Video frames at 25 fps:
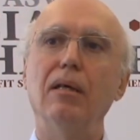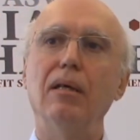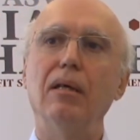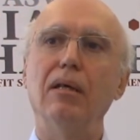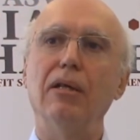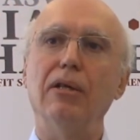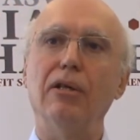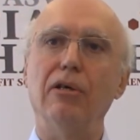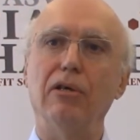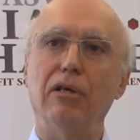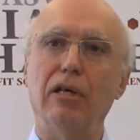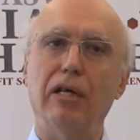
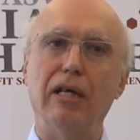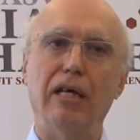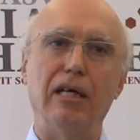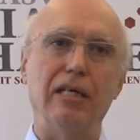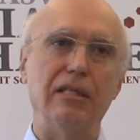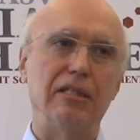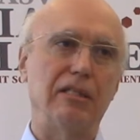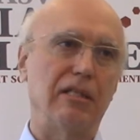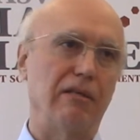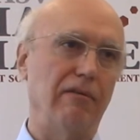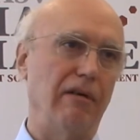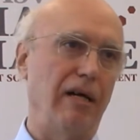the
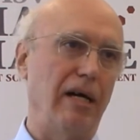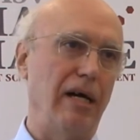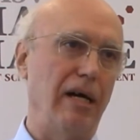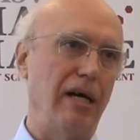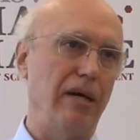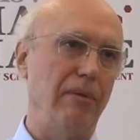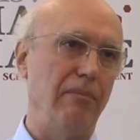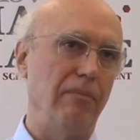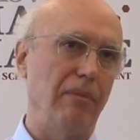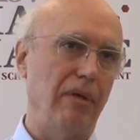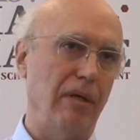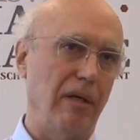organized
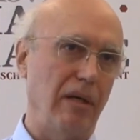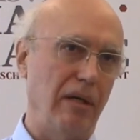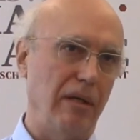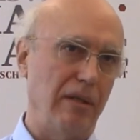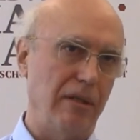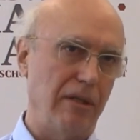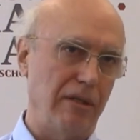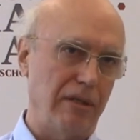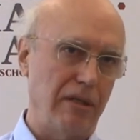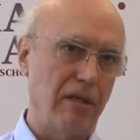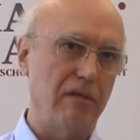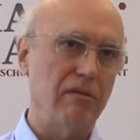crime and
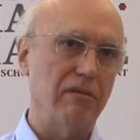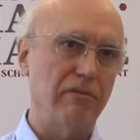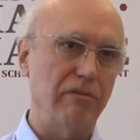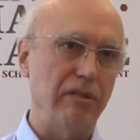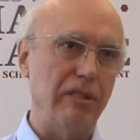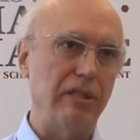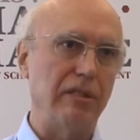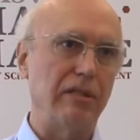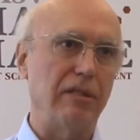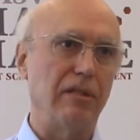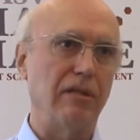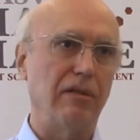the
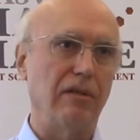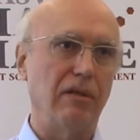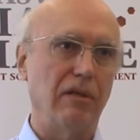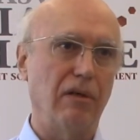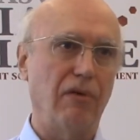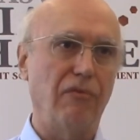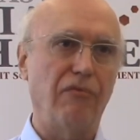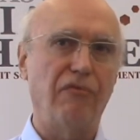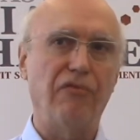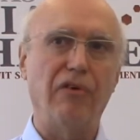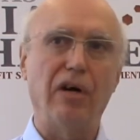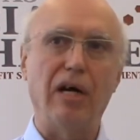terrorists
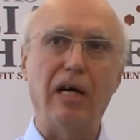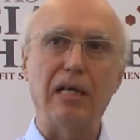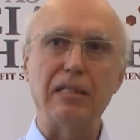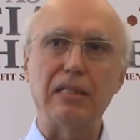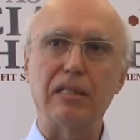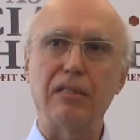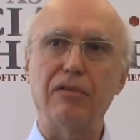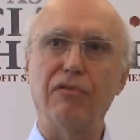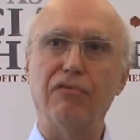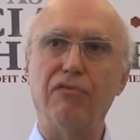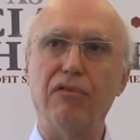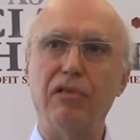of
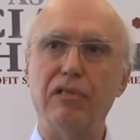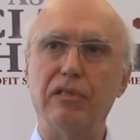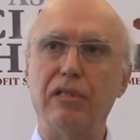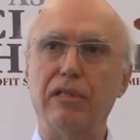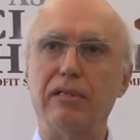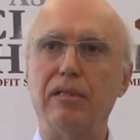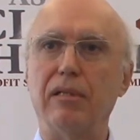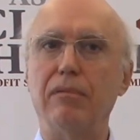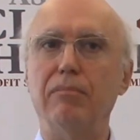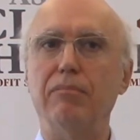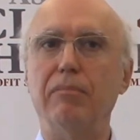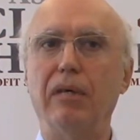FARC, Fuerzas
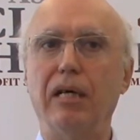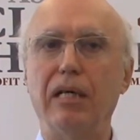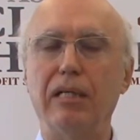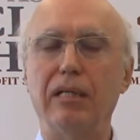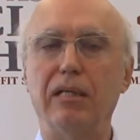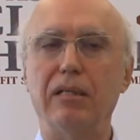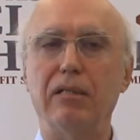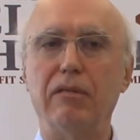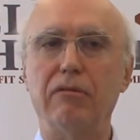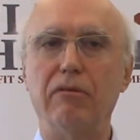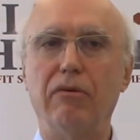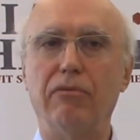
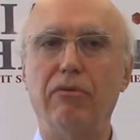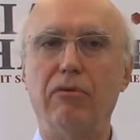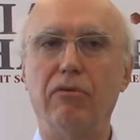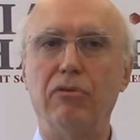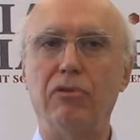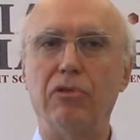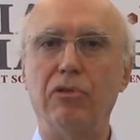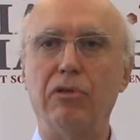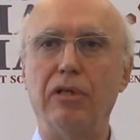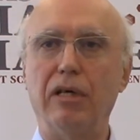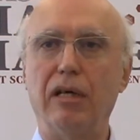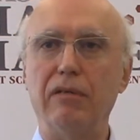Armadas
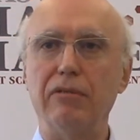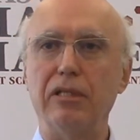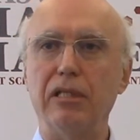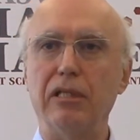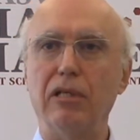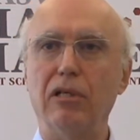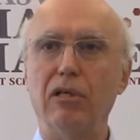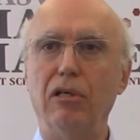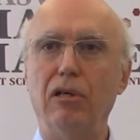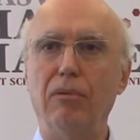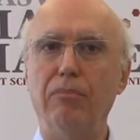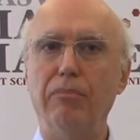Revolucionarias de
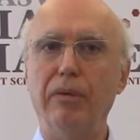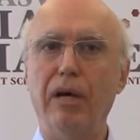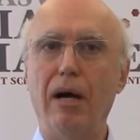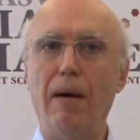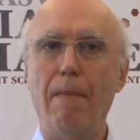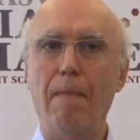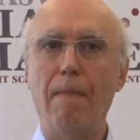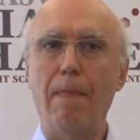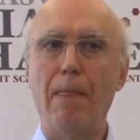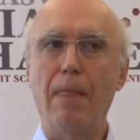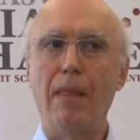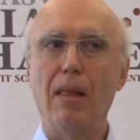Colombia,
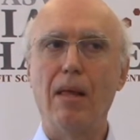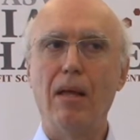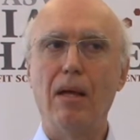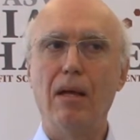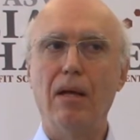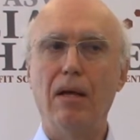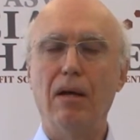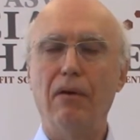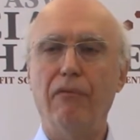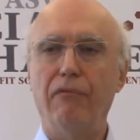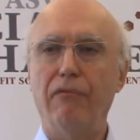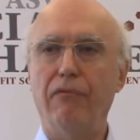
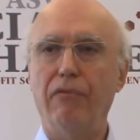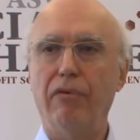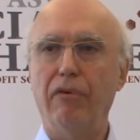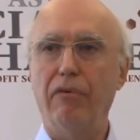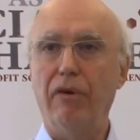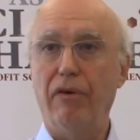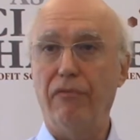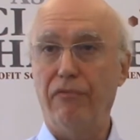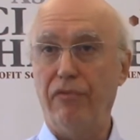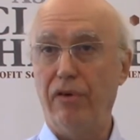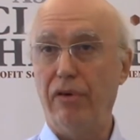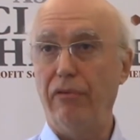
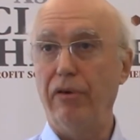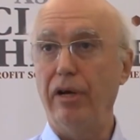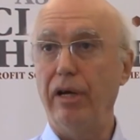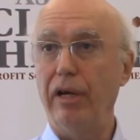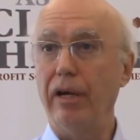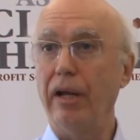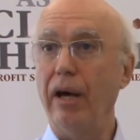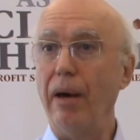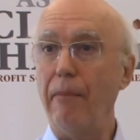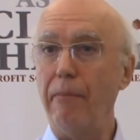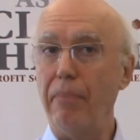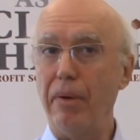were very
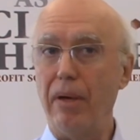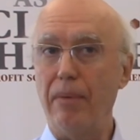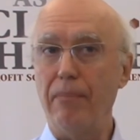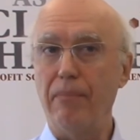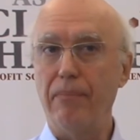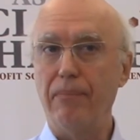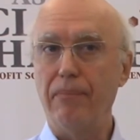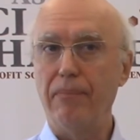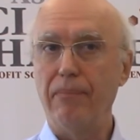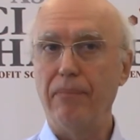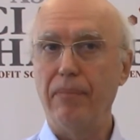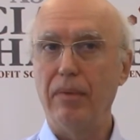unhappy.
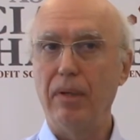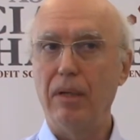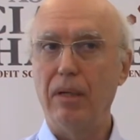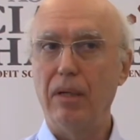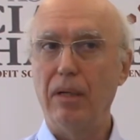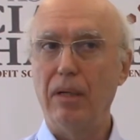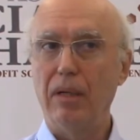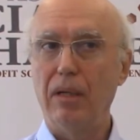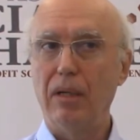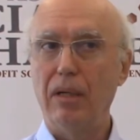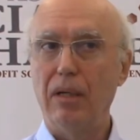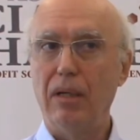
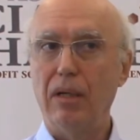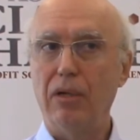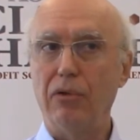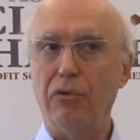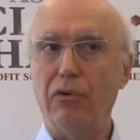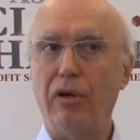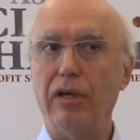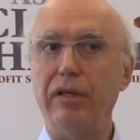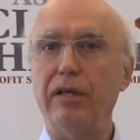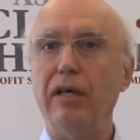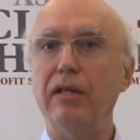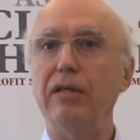So
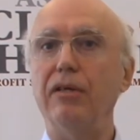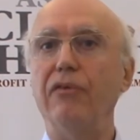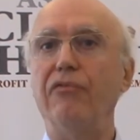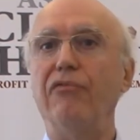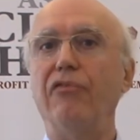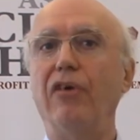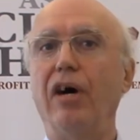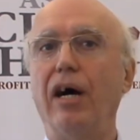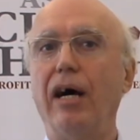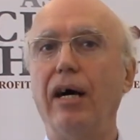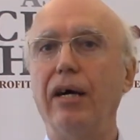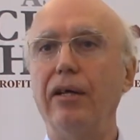I
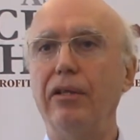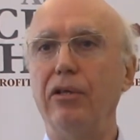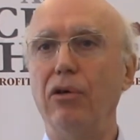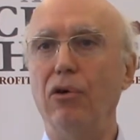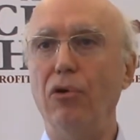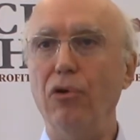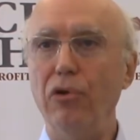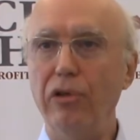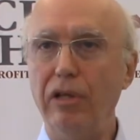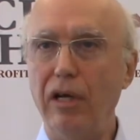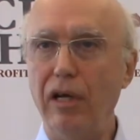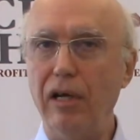identified
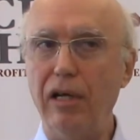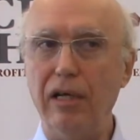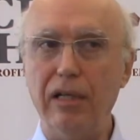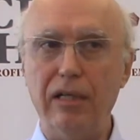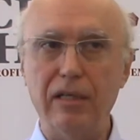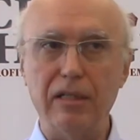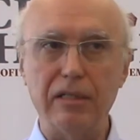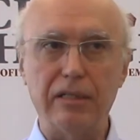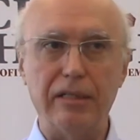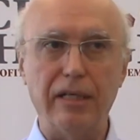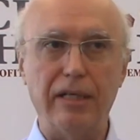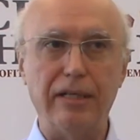all the
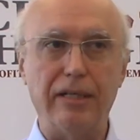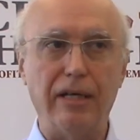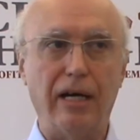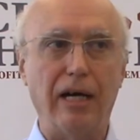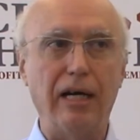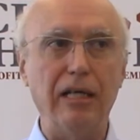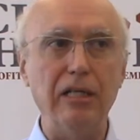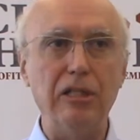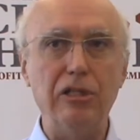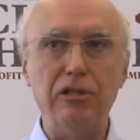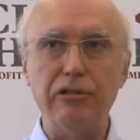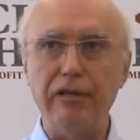leaders that
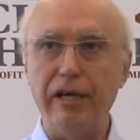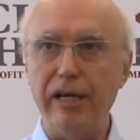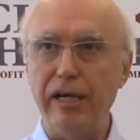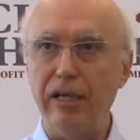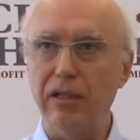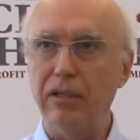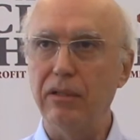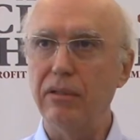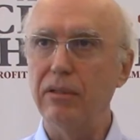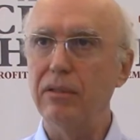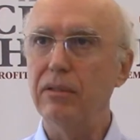I trained